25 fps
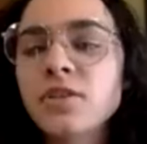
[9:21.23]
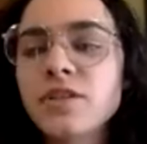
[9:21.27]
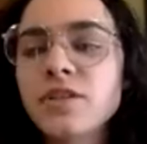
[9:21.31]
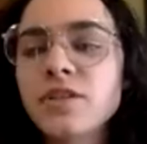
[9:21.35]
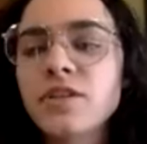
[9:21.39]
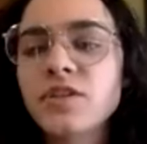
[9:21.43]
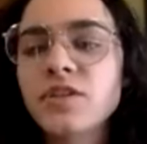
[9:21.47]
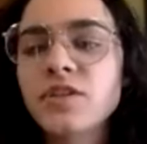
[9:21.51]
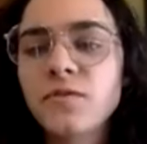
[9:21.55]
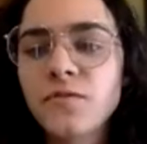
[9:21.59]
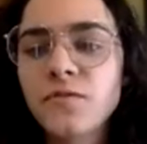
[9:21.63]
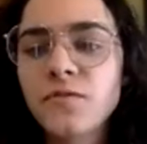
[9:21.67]

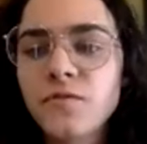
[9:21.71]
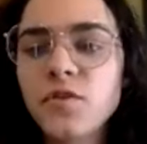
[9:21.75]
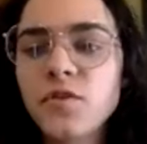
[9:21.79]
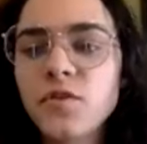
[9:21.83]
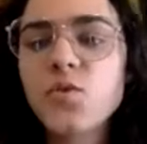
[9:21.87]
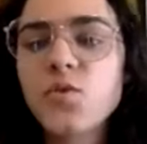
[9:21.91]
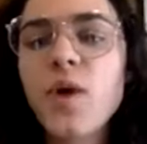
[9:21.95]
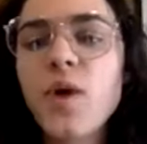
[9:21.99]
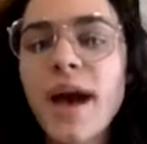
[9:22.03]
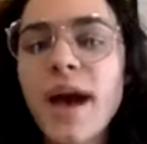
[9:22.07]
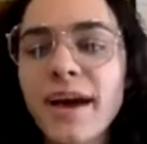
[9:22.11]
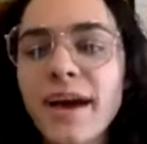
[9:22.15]
there's a
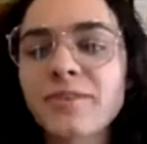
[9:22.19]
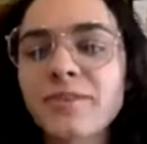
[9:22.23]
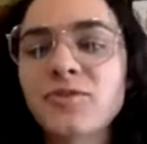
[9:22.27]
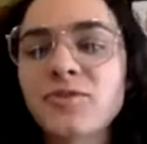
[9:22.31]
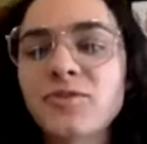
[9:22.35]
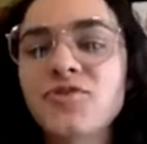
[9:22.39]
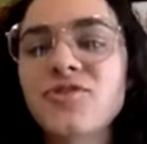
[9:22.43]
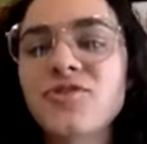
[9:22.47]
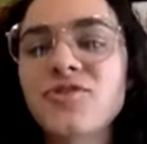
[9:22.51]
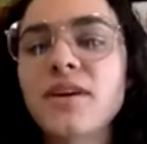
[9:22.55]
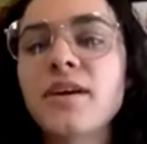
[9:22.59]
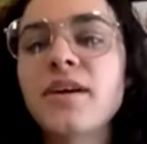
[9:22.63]
few
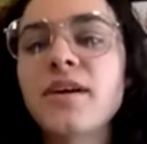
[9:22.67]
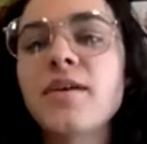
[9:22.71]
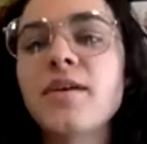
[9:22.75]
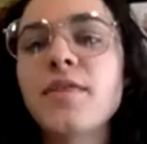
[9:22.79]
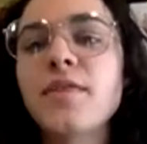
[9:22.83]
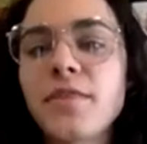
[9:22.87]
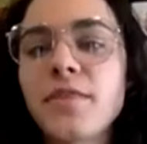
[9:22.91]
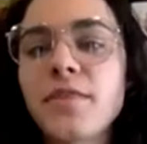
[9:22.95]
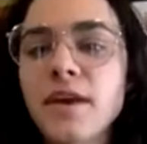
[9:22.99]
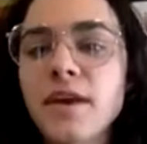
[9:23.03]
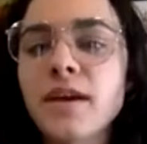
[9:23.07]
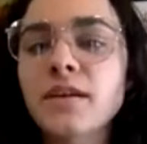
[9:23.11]
extra
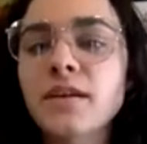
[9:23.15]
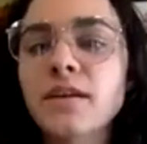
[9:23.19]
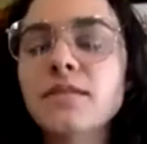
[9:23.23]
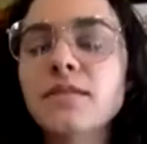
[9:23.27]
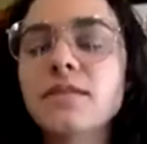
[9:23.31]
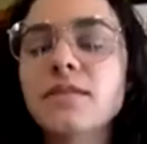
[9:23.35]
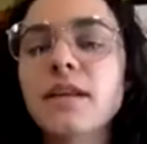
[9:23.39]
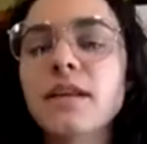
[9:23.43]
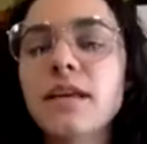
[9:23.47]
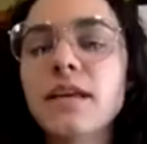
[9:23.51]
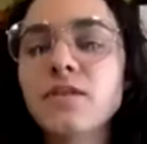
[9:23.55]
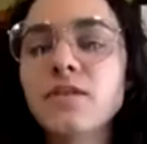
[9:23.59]
things
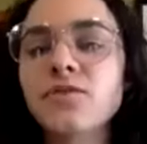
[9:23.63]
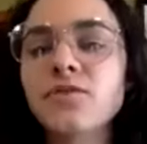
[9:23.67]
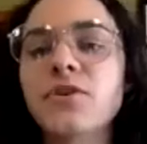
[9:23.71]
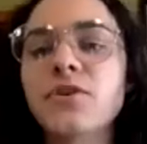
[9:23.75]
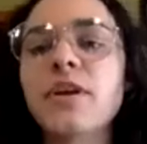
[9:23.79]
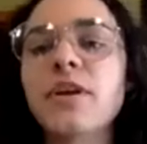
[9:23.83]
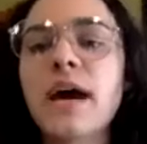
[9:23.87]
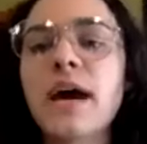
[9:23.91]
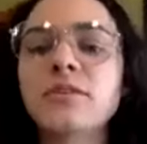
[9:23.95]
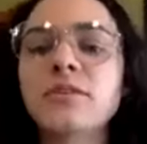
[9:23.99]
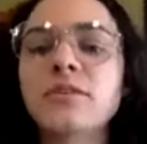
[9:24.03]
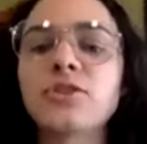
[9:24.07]
that
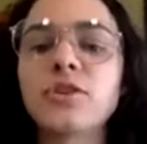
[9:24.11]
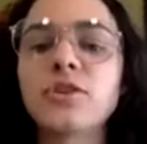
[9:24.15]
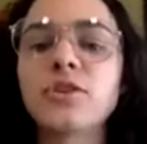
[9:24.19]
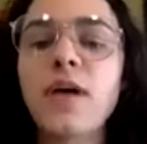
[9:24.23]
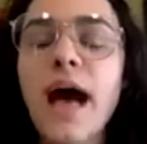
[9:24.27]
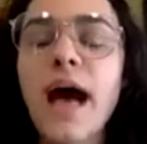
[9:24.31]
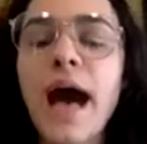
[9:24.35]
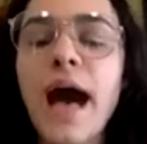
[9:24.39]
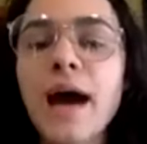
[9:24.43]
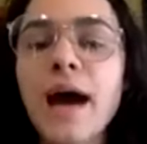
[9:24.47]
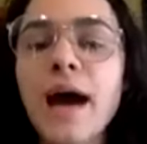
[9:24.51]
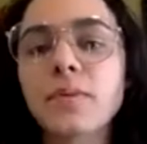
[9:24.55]
international
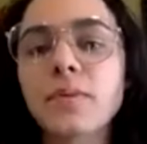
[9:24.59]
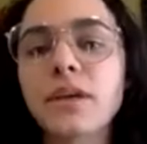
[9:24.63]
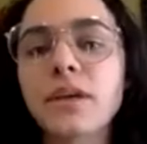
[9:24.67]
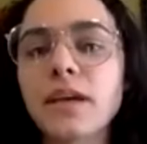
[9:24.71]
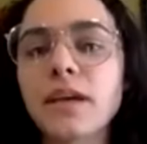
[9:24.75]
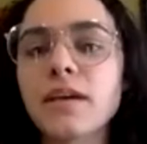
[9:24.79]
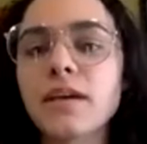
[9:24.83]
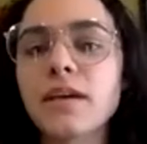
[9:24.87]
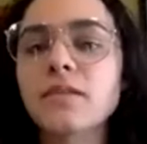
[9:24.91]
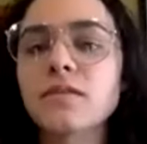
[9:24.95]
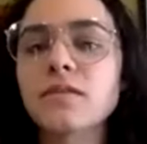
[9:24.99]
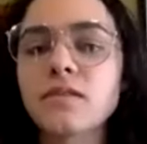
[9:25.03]

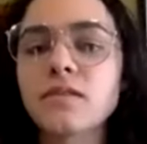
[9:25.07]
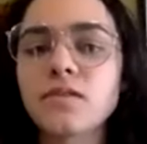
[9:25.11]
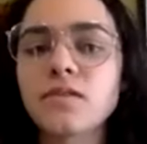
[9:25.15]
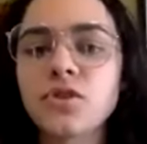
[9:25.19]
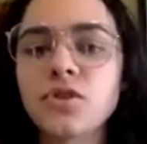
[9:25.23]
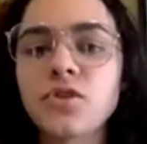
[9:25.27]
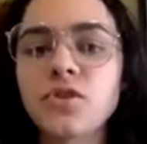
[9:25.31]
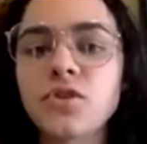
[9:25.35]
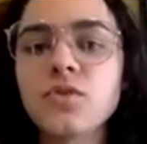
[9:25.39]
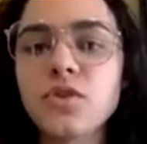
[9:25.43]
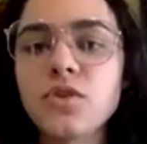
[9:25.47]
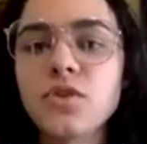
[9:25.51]
applicants
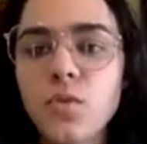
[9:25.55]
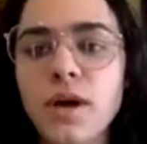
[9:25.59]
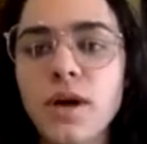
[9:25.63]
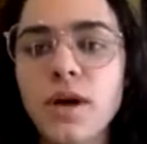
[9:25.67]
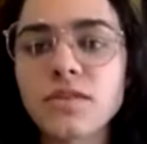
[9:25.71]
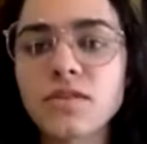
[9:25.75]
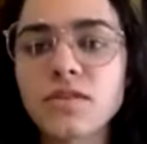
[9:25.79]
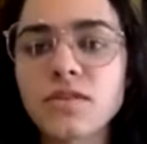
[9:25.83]
to U.S.